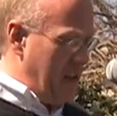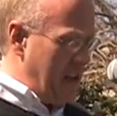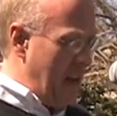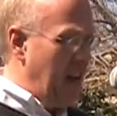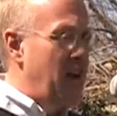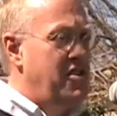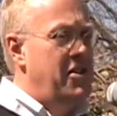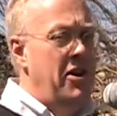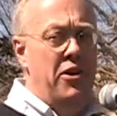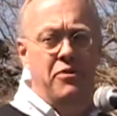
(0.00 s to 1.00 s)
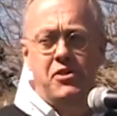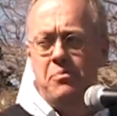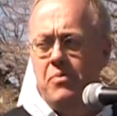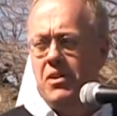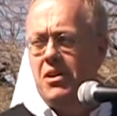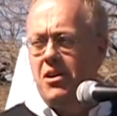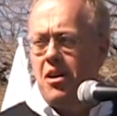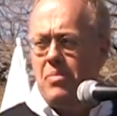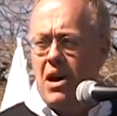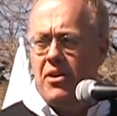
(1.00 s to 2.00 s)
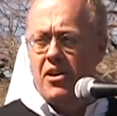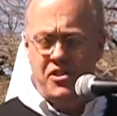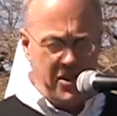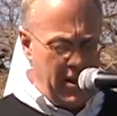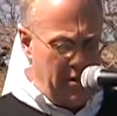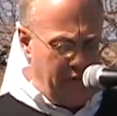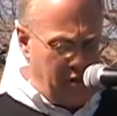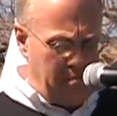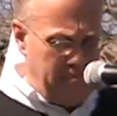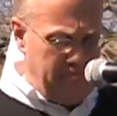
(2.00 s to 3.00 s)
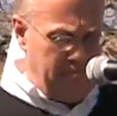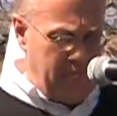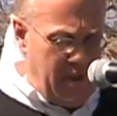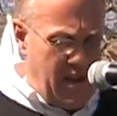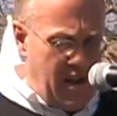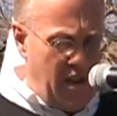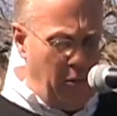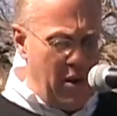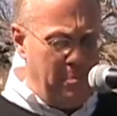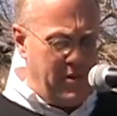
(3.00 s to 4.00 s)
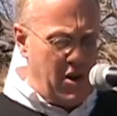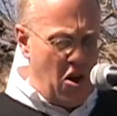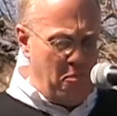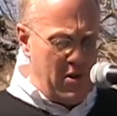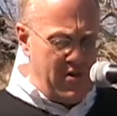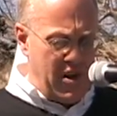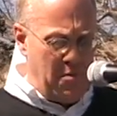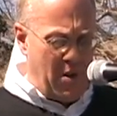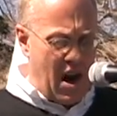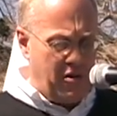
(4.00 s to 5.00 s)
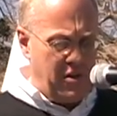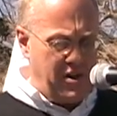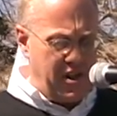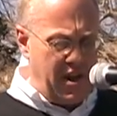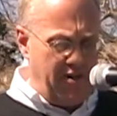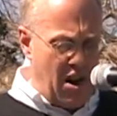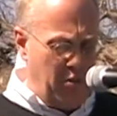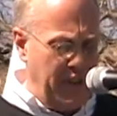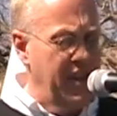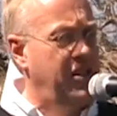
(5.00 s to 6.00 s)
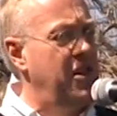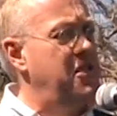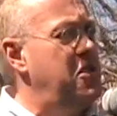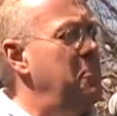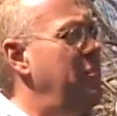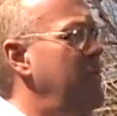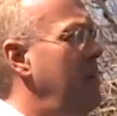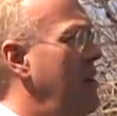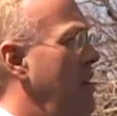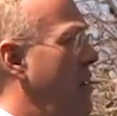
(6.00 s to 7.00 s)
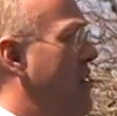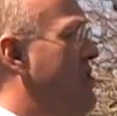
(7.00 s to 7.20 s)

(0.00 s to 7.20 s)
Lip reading: tell ourselves about ourselves. It rips open the hypocrisy of our religious and